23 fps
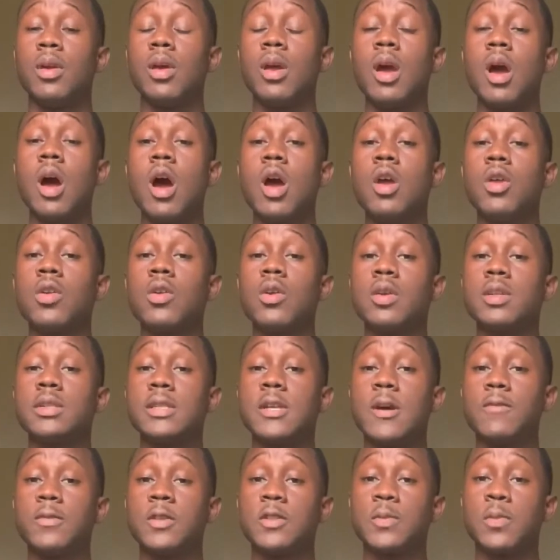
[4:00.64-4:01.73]
how are you going to
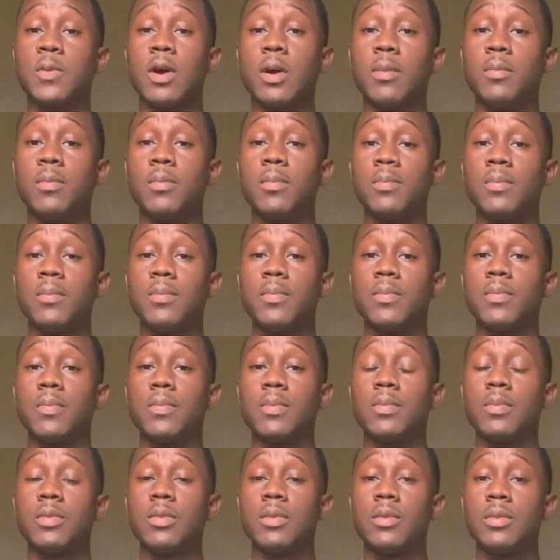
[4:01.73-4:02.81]
solve this problem?
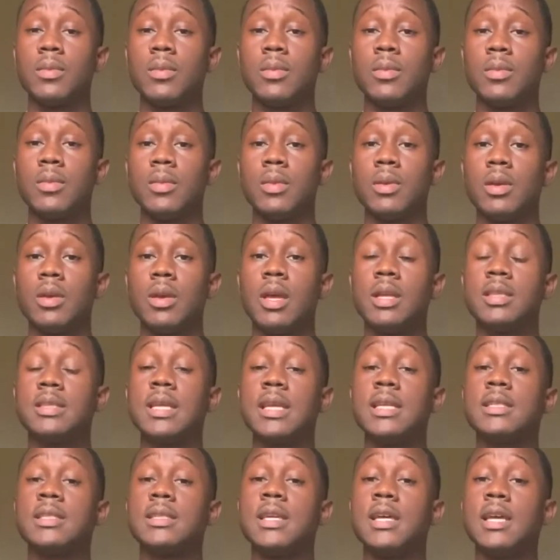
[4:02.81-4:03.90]
It
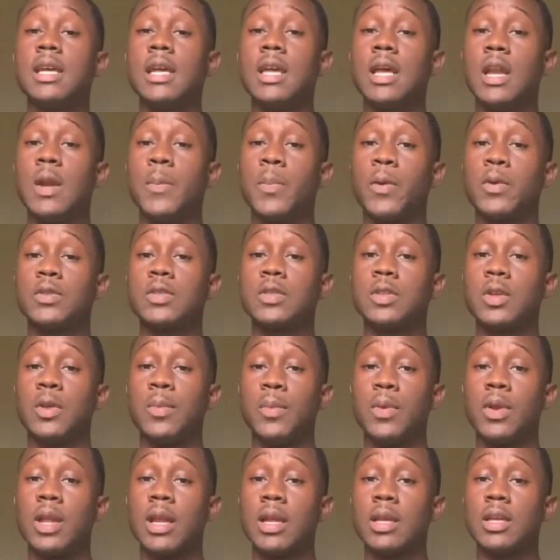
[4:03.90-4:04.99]
takes good
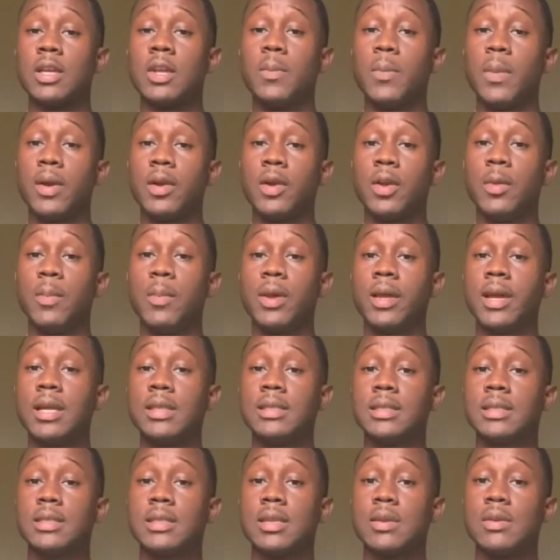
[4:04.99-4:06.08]
interpersonal
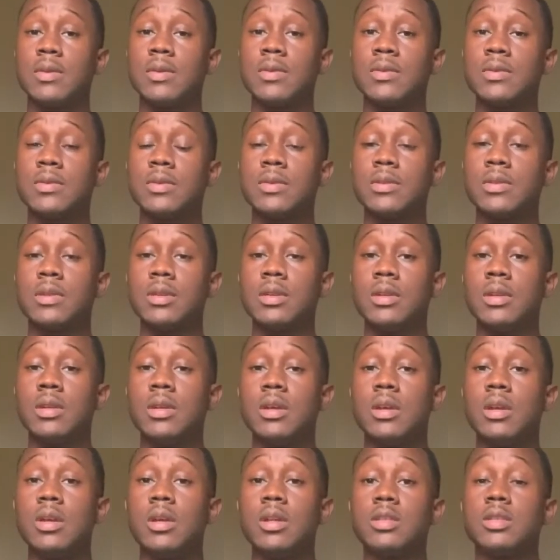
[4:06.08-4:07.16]
communication skills
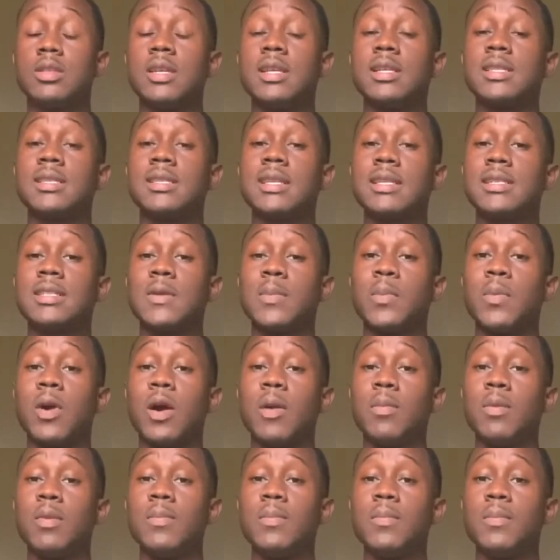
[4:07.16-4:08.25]
to assess the
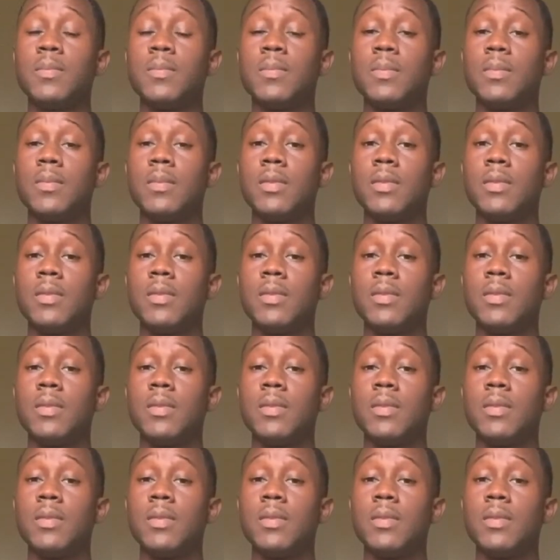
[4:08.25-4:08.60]
problem